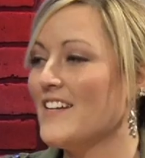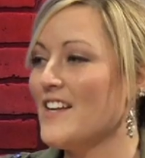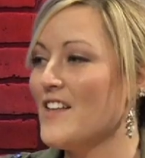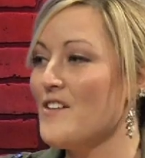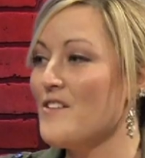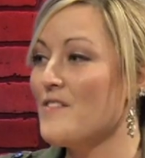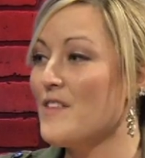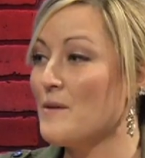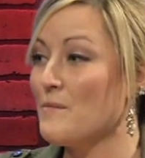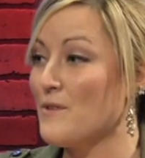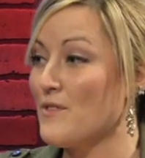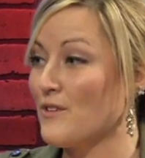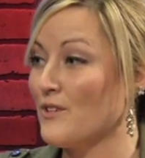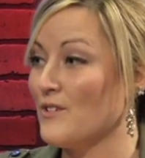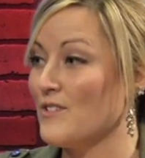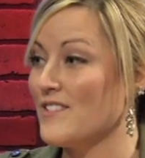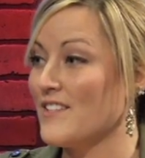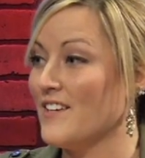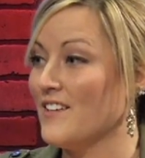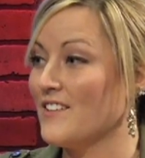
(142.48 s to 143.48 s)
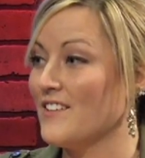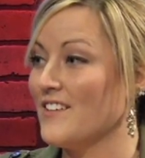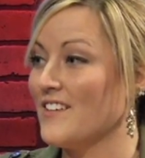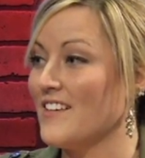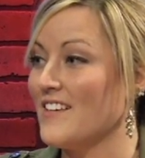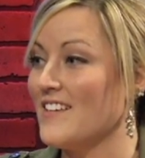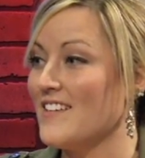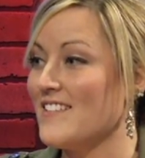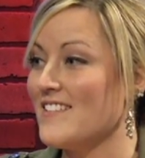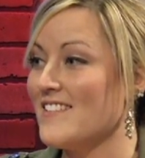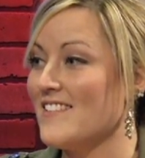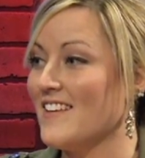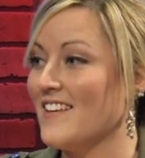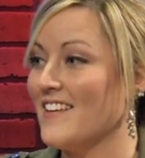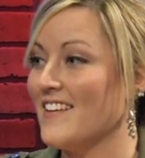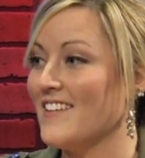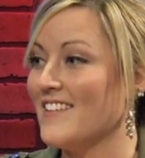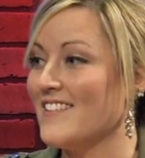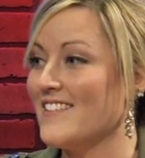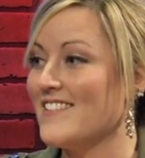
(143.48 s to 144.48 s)
another thing with Girl Scout cookies
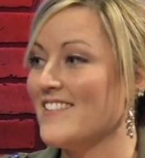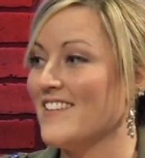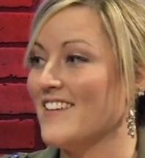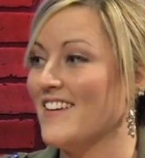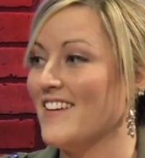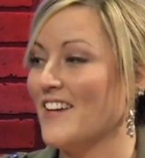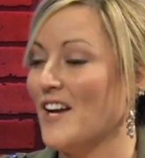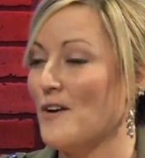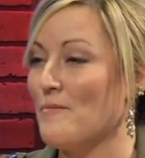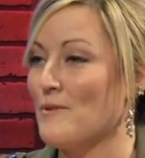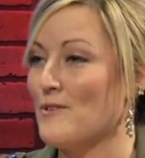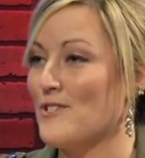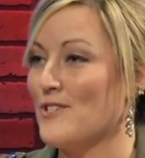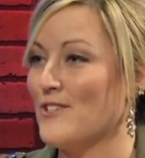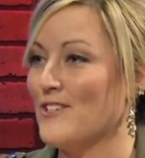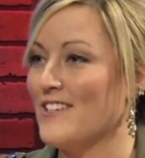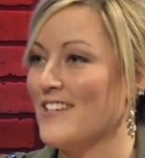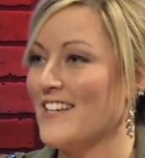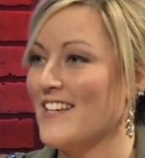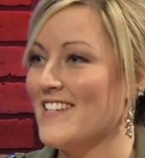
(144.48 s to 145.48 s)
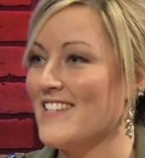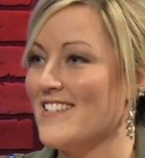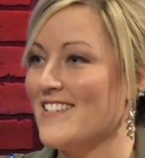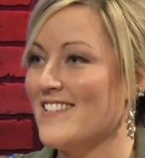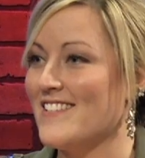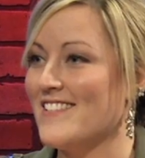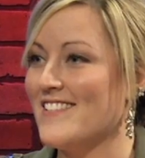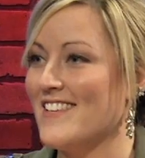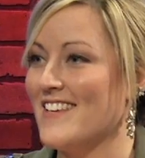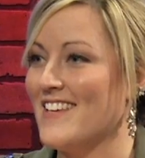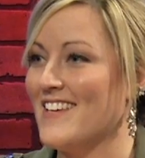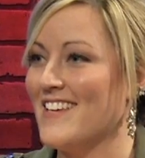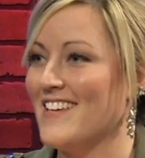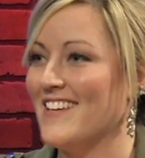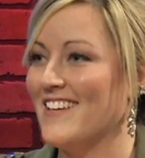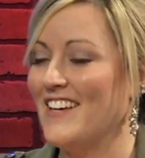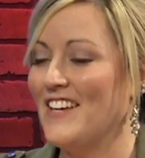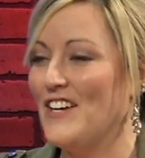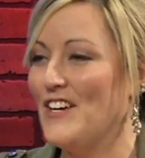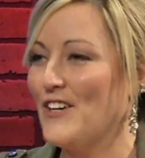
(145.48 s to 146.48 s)
is an opportunity to
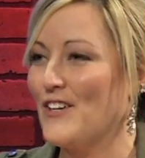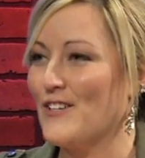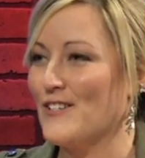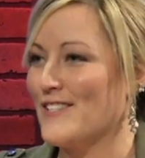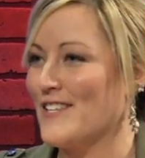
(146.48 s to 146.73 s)
see Girl